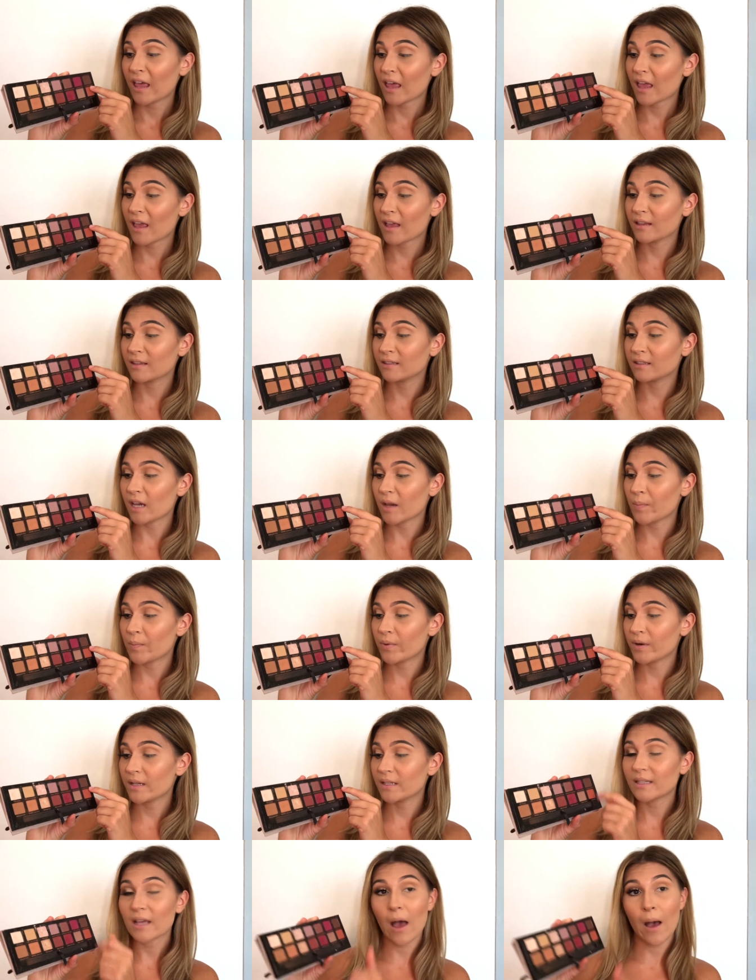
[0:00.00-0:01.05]
in
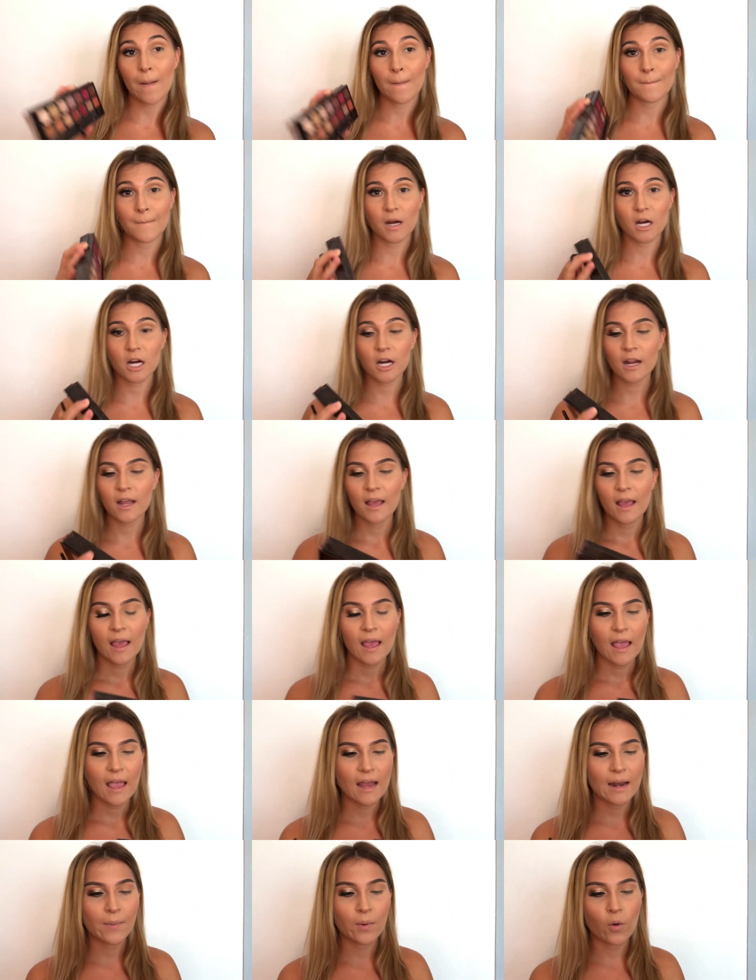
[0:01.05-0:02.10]
Cyprus Umber and